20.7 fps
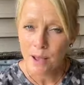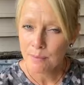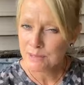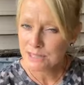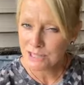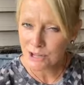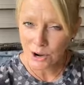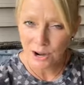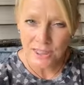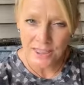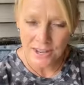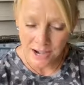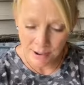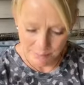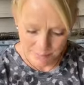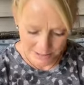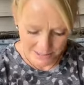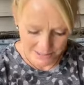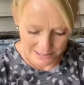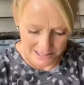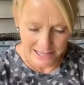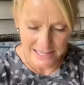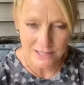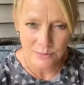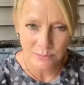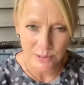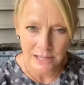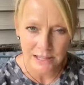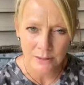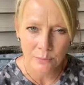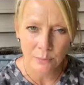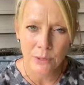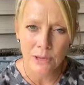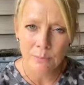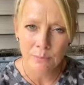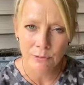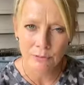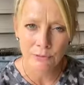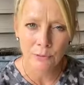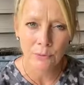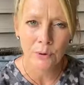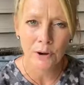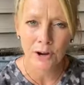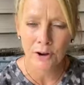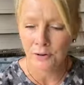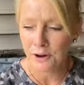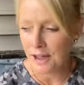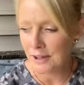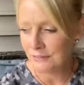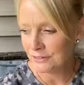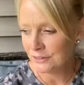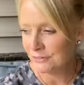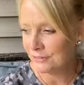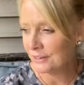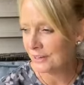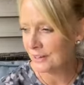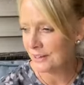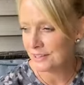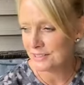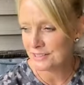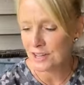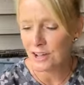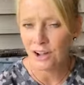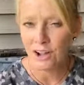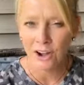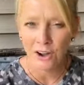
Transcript: I'm sorry that I missed last week. The week before a craft event is